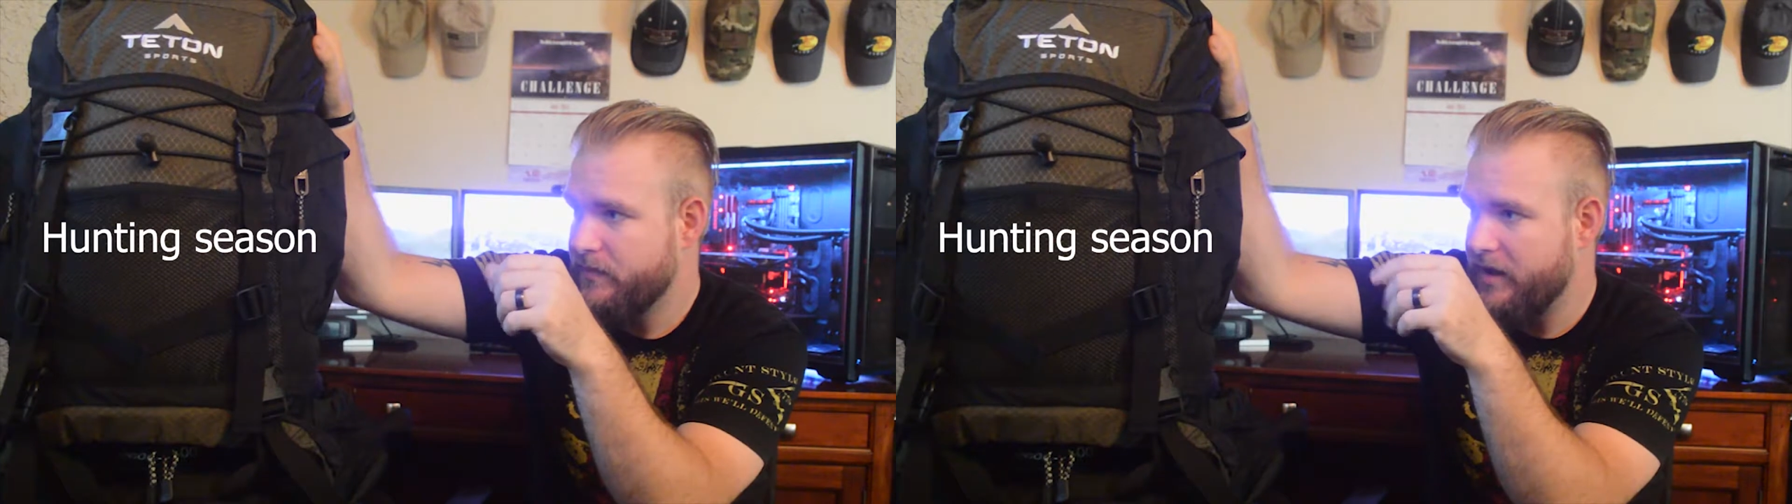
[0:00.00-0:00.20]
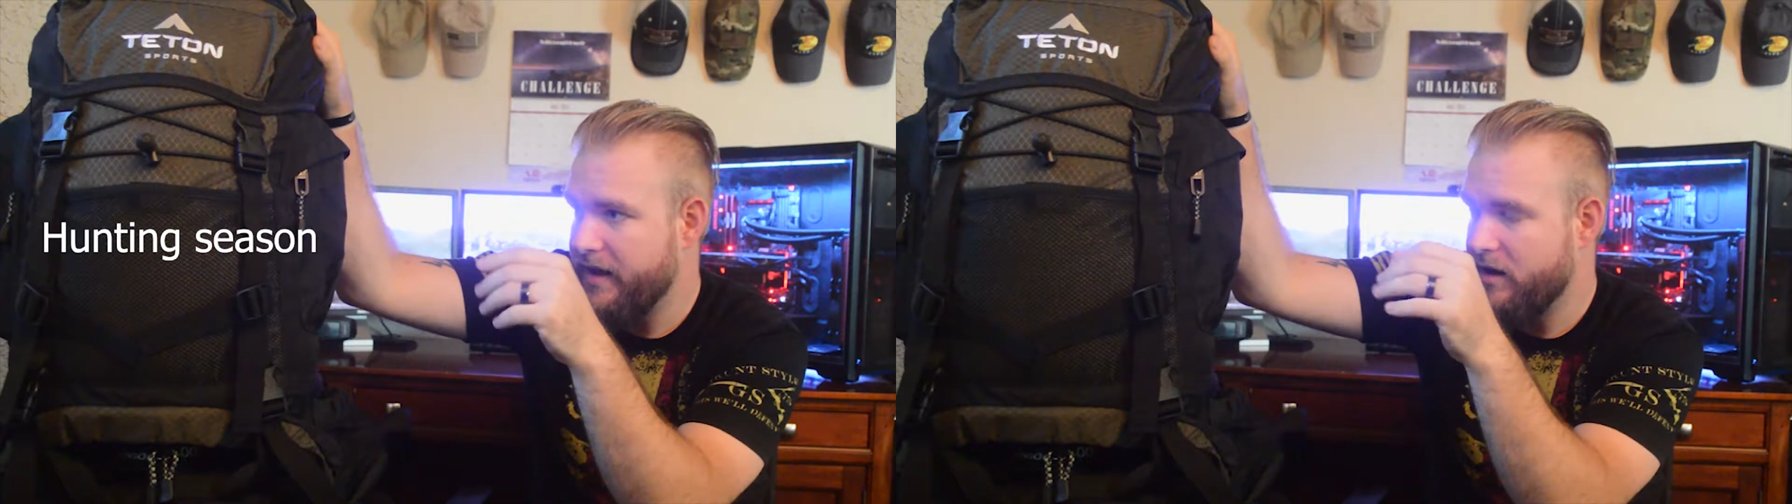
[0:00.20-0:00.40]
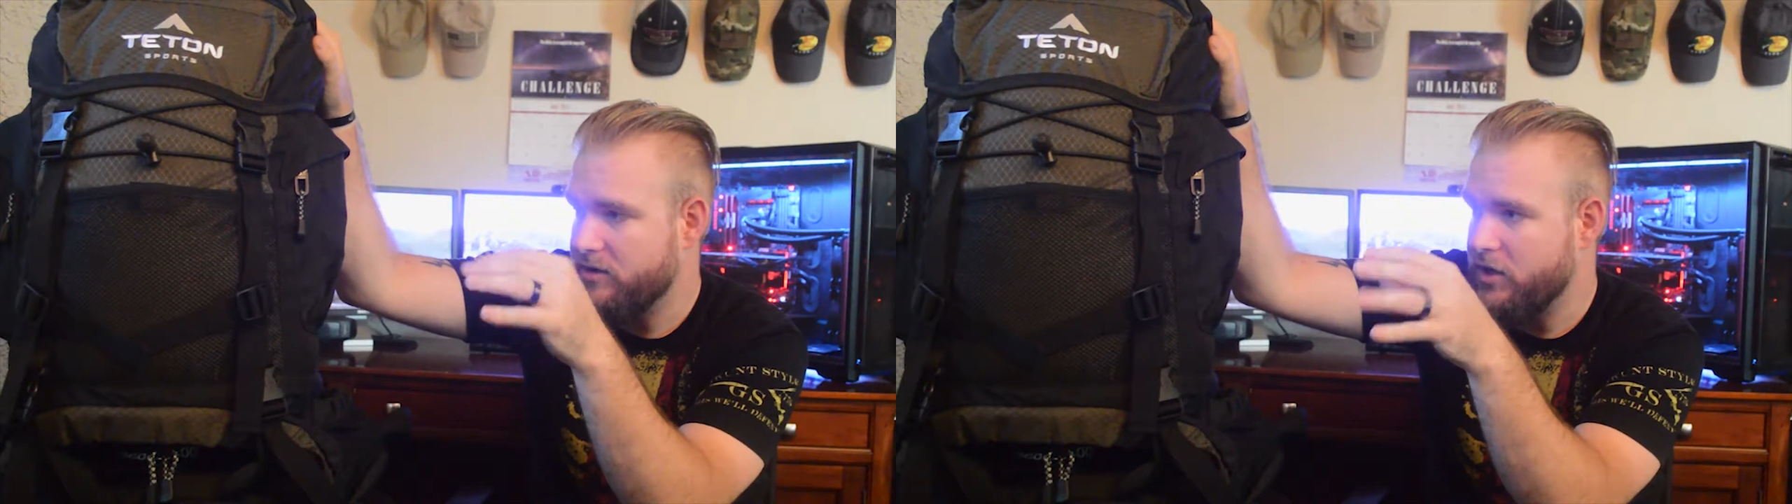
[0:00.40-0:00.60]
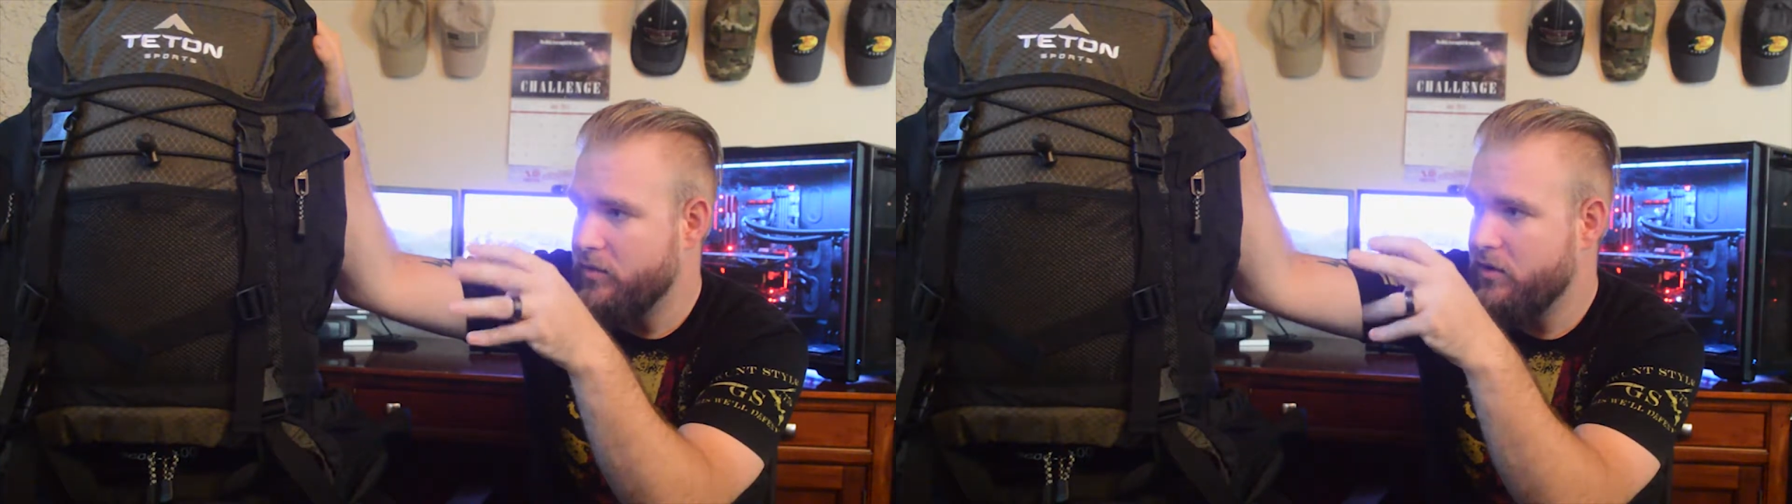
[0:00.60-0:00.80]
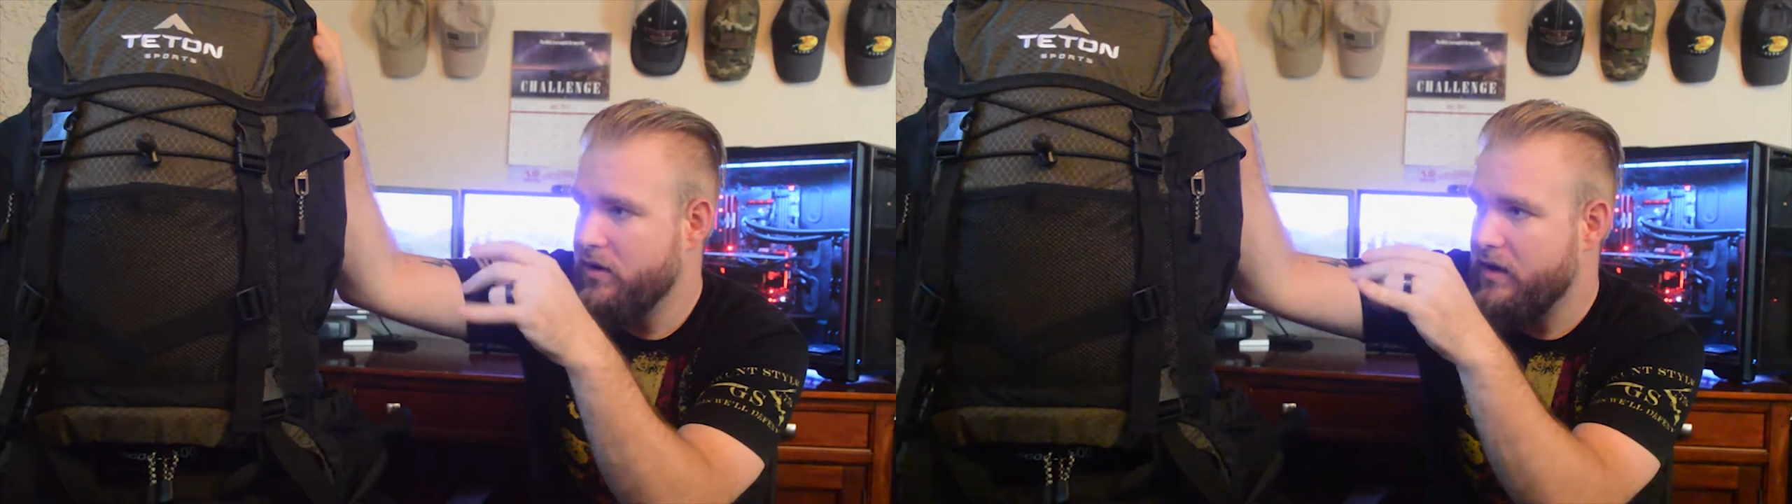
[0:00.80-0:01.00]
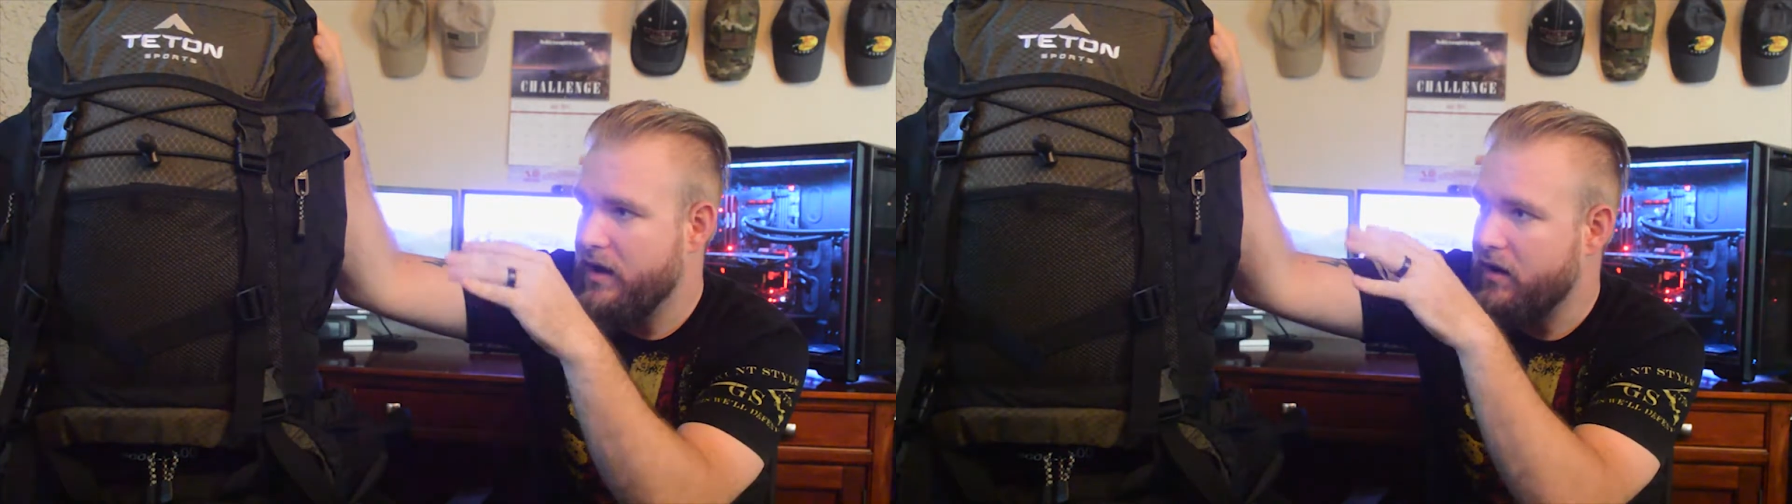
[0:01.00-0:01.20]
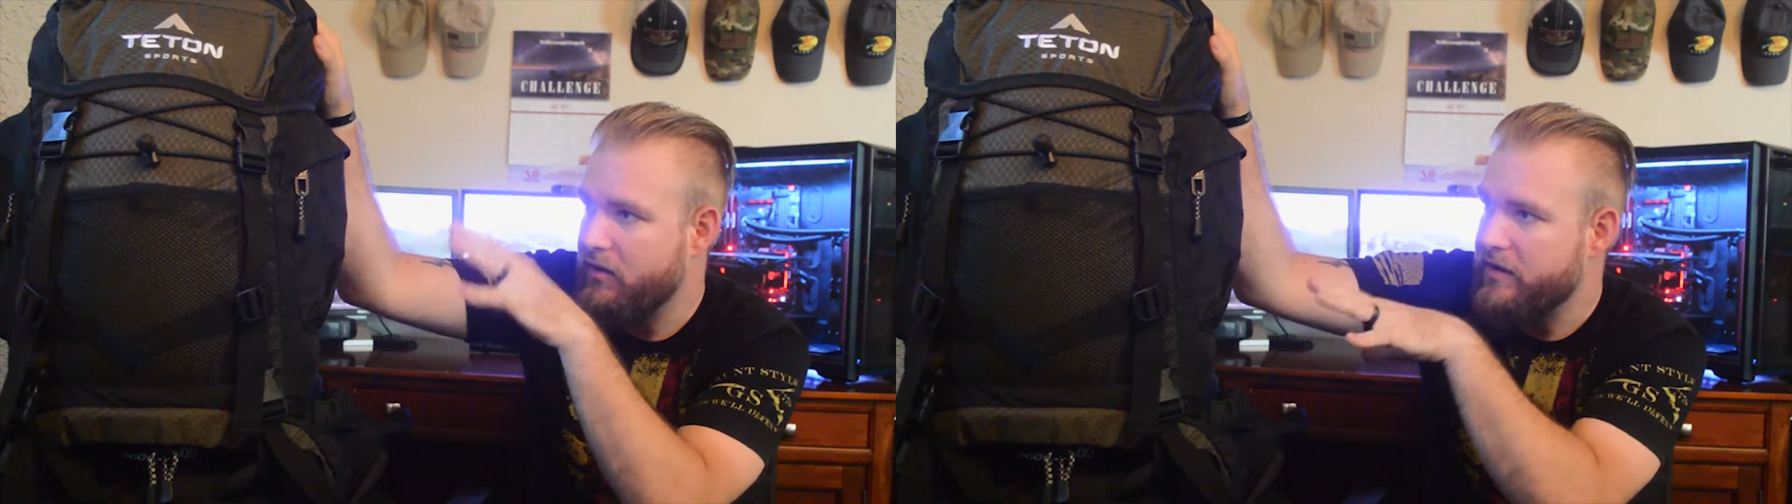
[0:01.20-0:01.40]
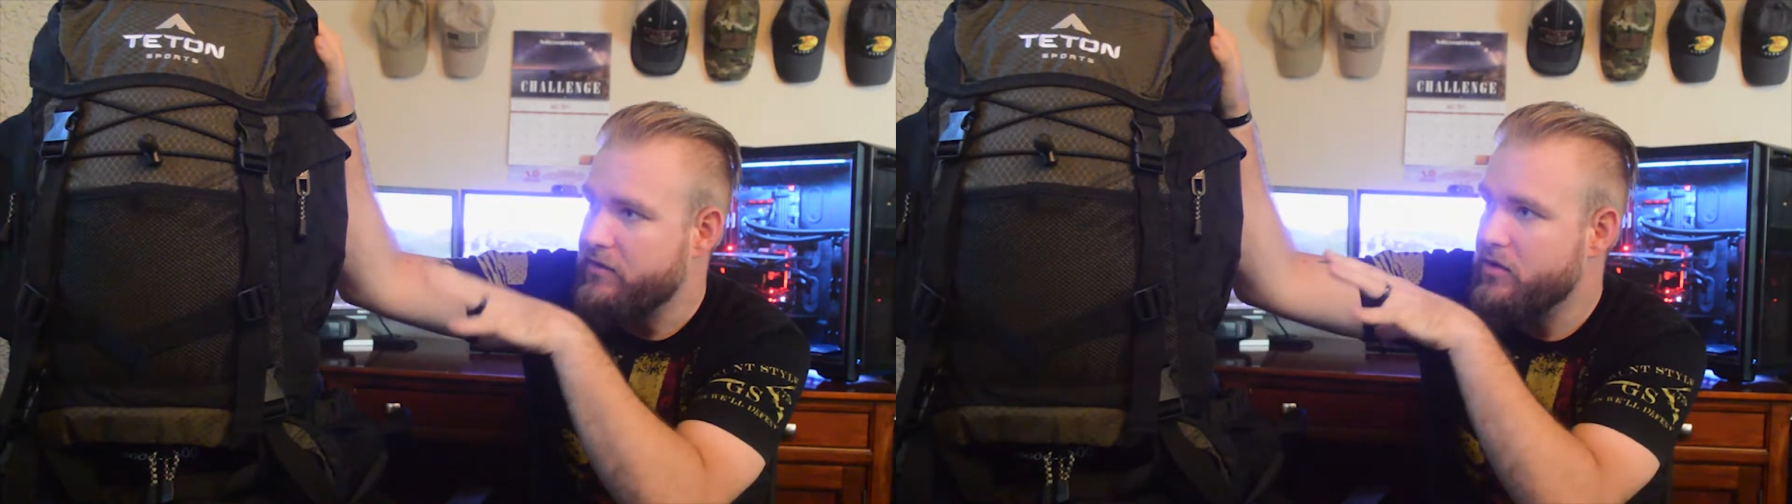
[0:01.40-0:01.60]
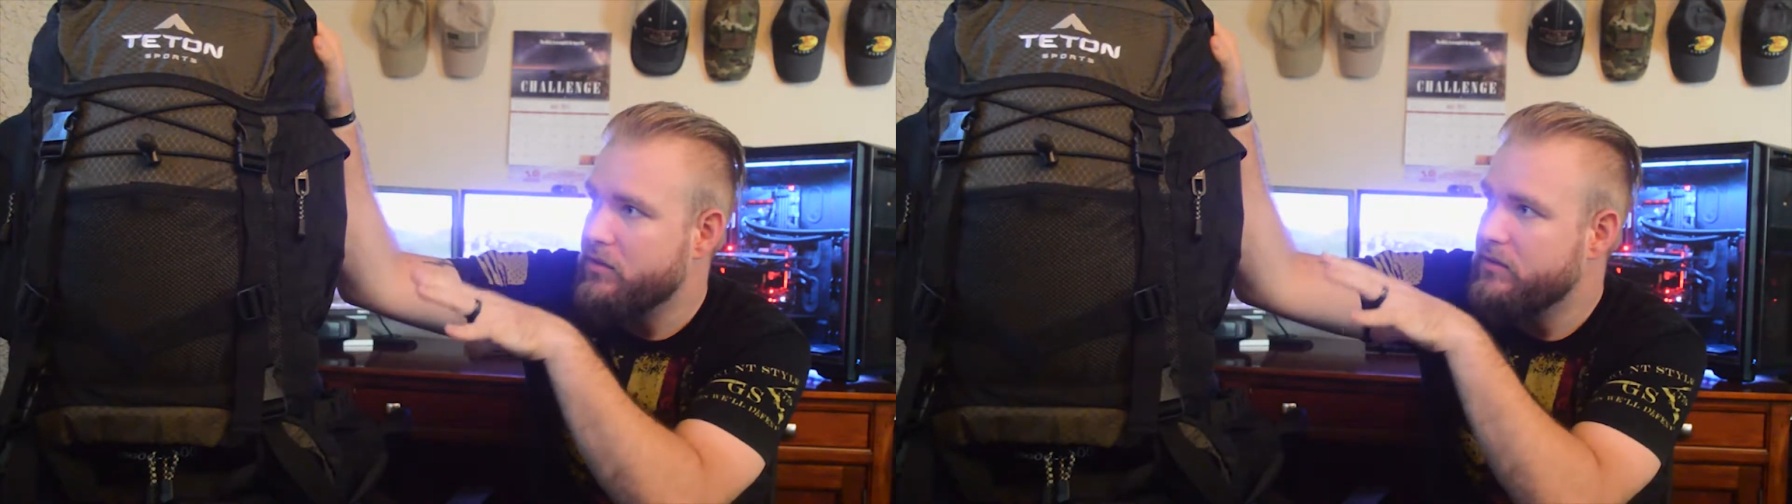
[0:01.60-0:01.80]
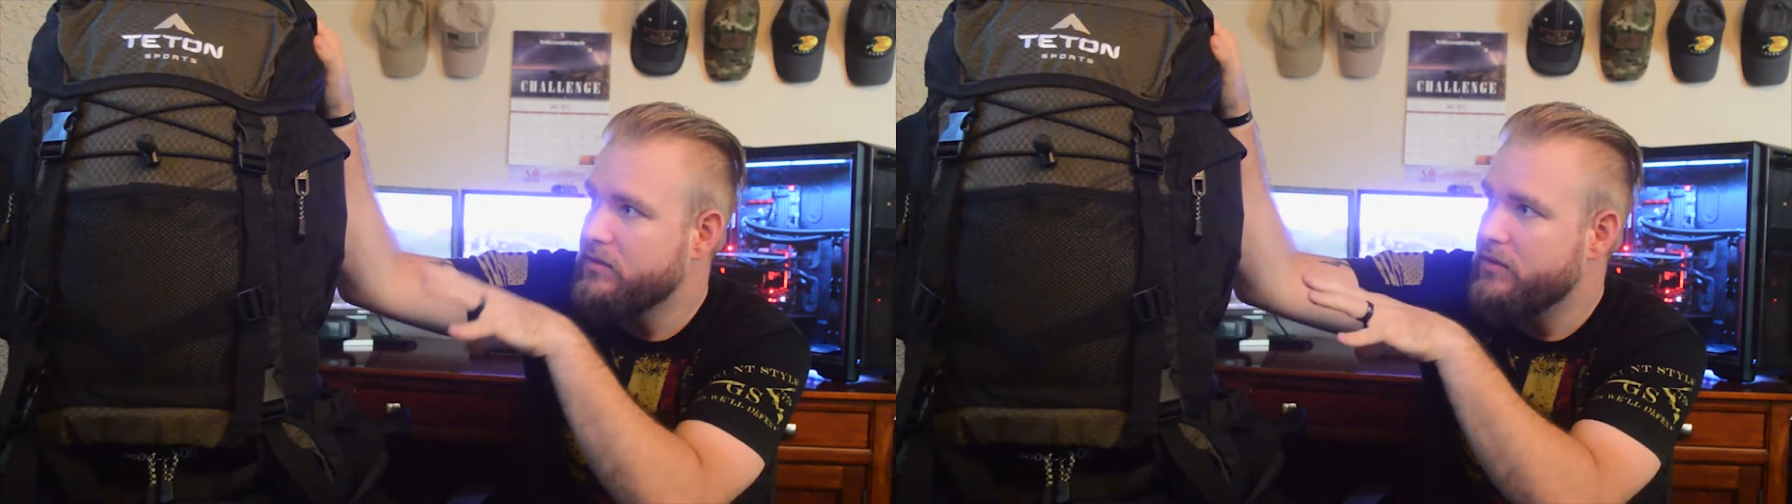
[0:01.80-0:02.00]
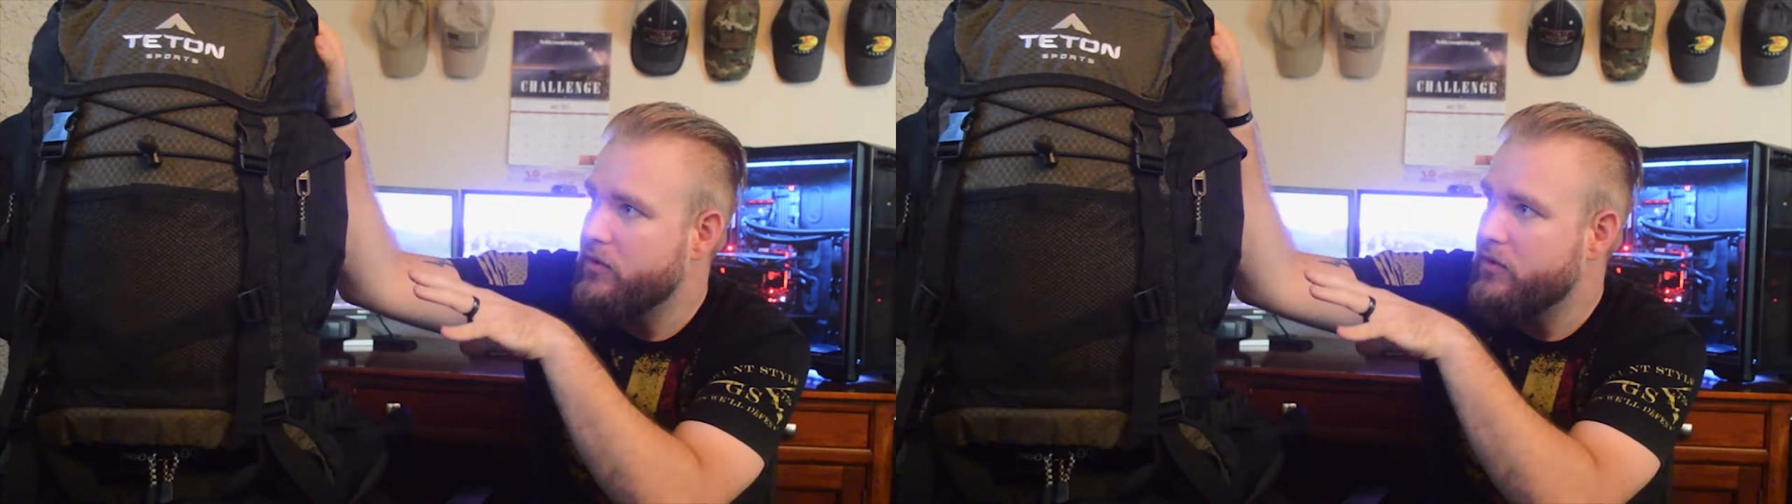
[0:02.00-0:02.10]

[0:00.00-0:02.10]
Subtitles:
in October. I'll give you